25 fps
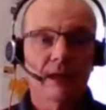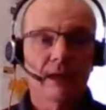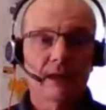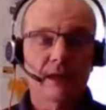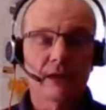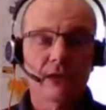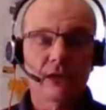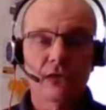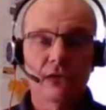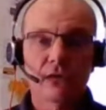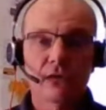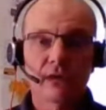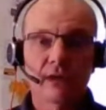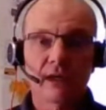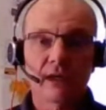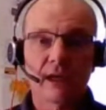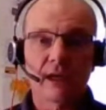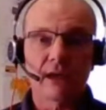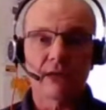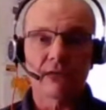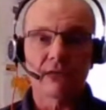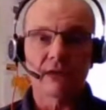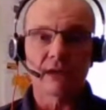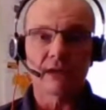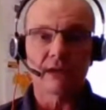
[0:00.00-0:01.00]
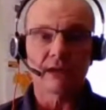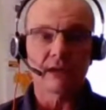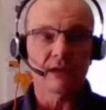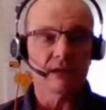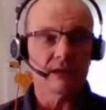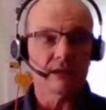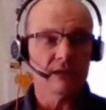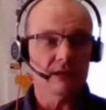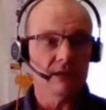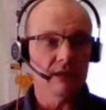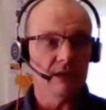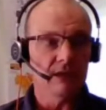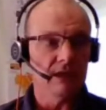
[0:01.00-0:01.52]
you can have that in
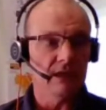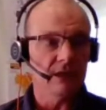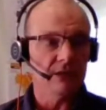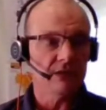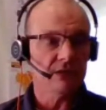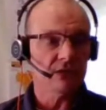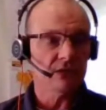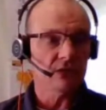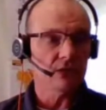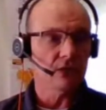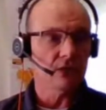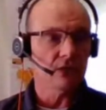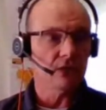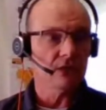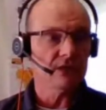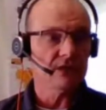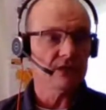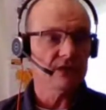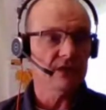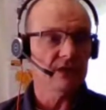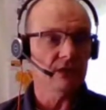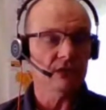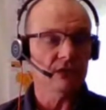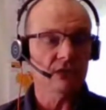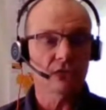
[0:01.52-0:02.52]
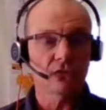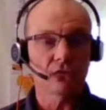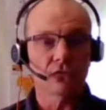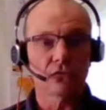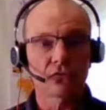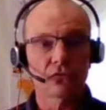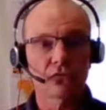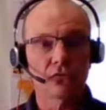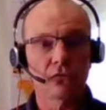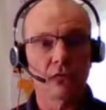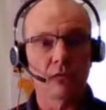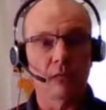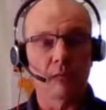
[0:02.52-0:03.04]
lift or tilt
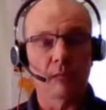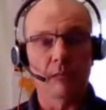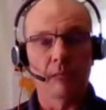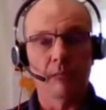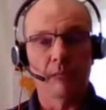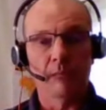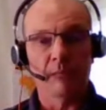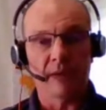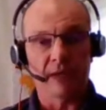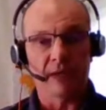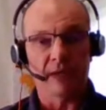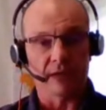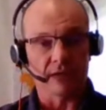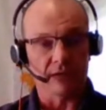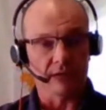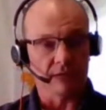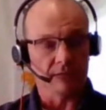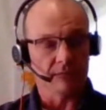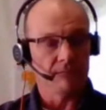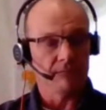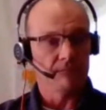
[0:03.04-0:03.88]
control pattern.